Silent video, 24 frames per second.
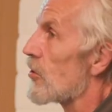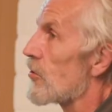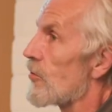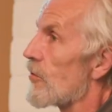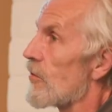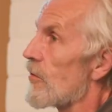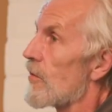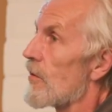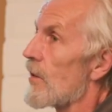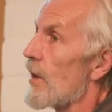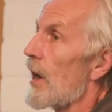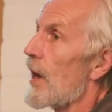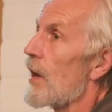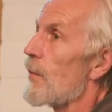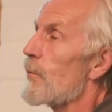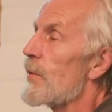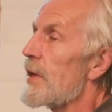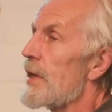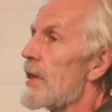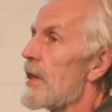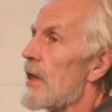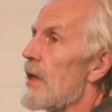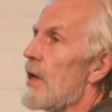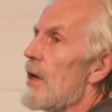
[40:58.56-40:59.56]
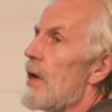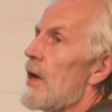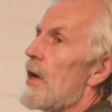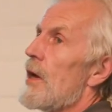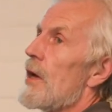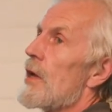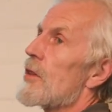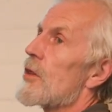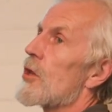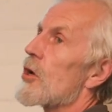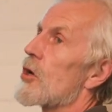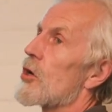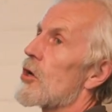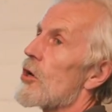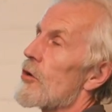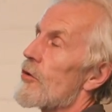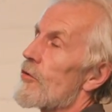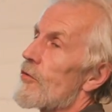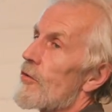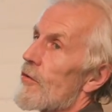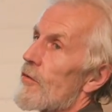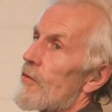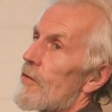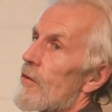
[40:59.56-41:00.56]
consciousness, I mean the
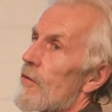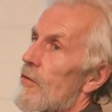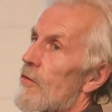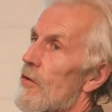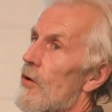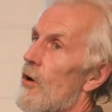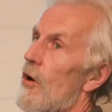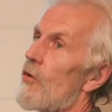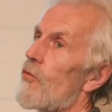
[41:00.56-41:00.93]
consciousness